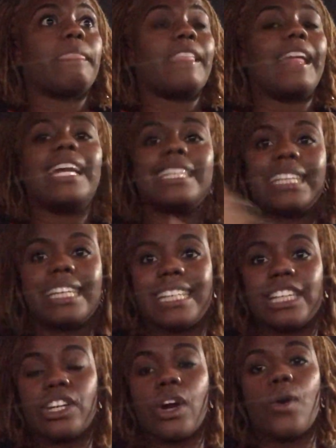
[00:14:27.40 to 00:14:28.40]
it
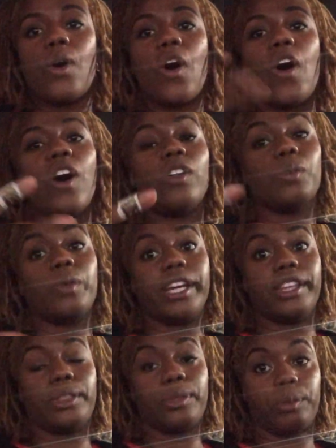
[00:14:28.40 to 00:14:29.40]
didn't go all the
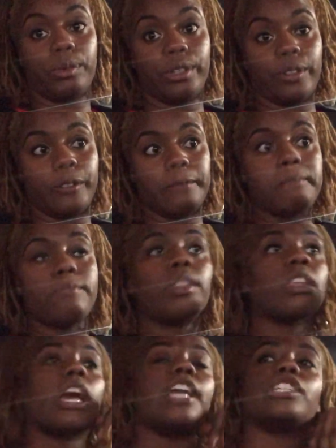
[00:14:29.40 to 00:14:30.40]
way through.
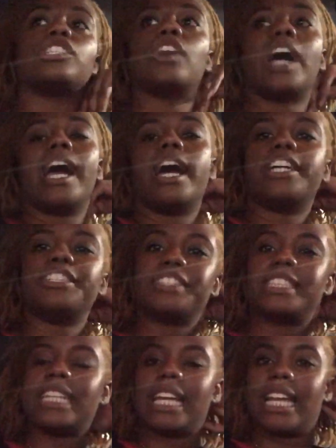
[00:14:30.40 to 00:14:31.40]
And so I
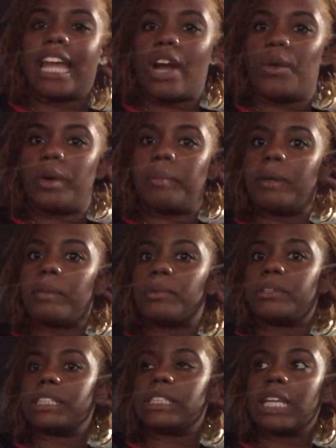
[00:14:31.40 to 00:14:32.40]
understand now what people
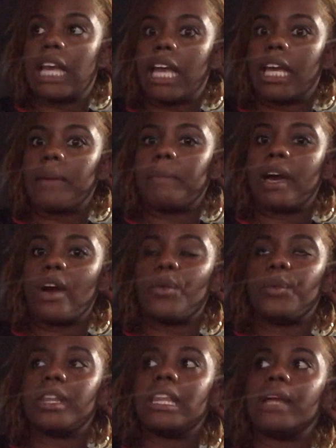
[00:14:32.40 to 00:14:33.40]
were saying about
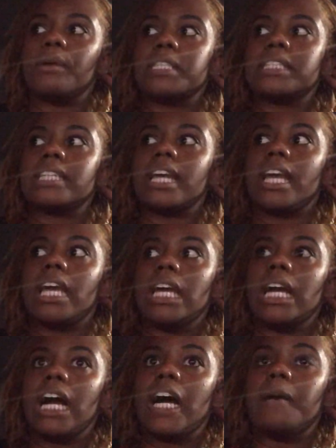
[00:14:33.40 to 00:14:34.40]
when they were
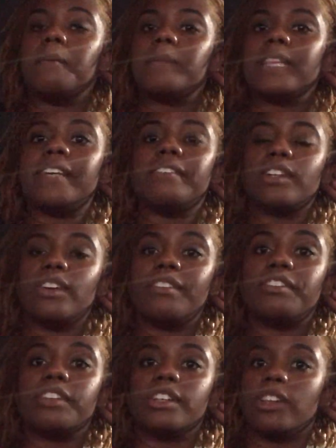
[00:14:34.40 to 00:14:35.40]
saying leave it on
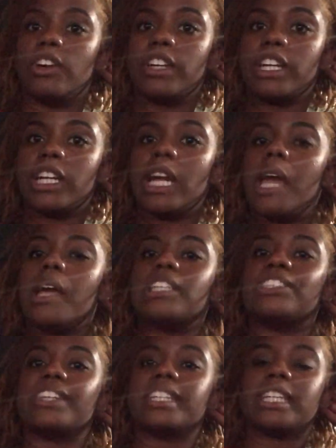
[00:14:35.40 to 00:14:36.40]
for longer
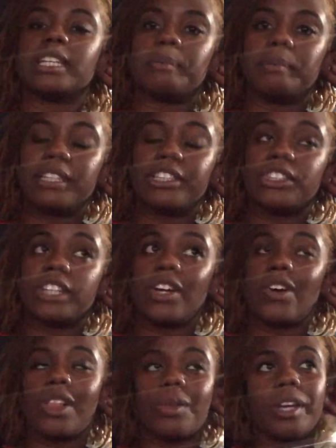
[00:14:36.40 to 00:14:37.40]
so it can penetrate
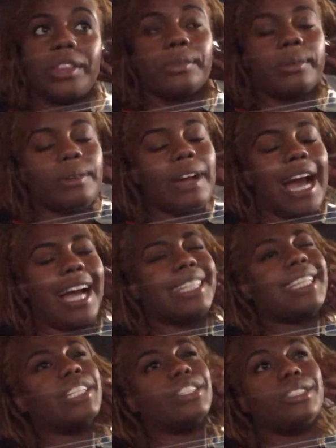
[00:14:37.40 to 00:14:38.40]
all the way through. I
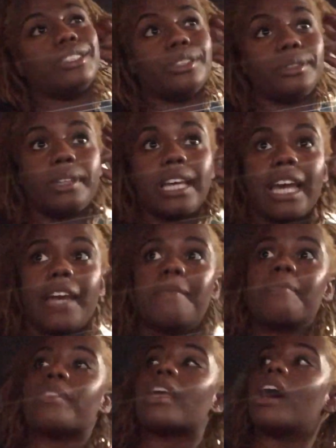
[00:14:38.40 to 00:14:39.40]
didn't do that.
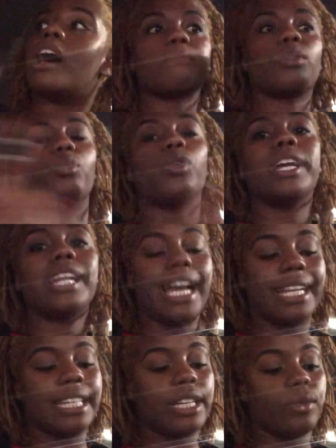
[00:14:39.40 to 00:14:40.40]
One,
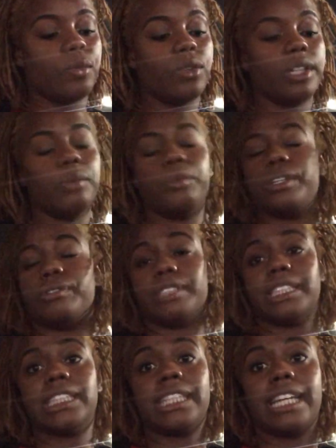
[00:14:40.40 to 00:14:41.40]
I didn't want, when
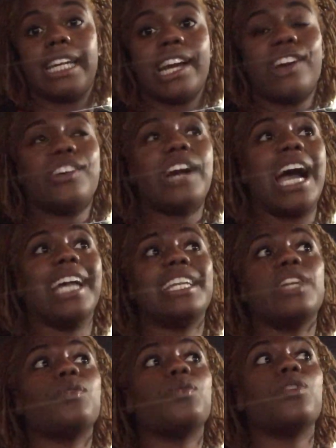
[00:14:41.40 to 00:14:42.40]
rinsing it out, I
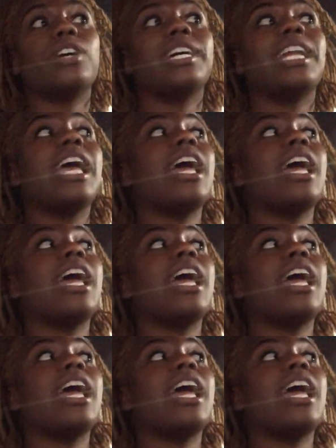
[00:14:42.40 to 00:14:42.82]
didn't want